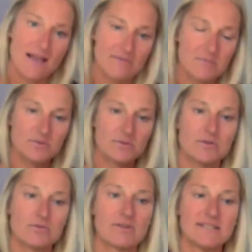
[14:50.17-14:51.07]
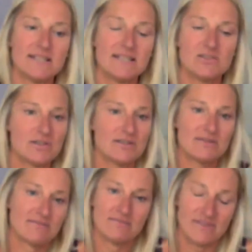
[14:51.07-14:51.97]
I have my doula who runs it, and
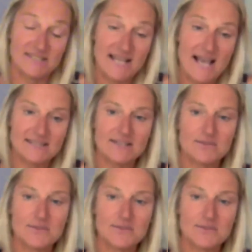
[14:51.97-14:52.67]
she's fantastic.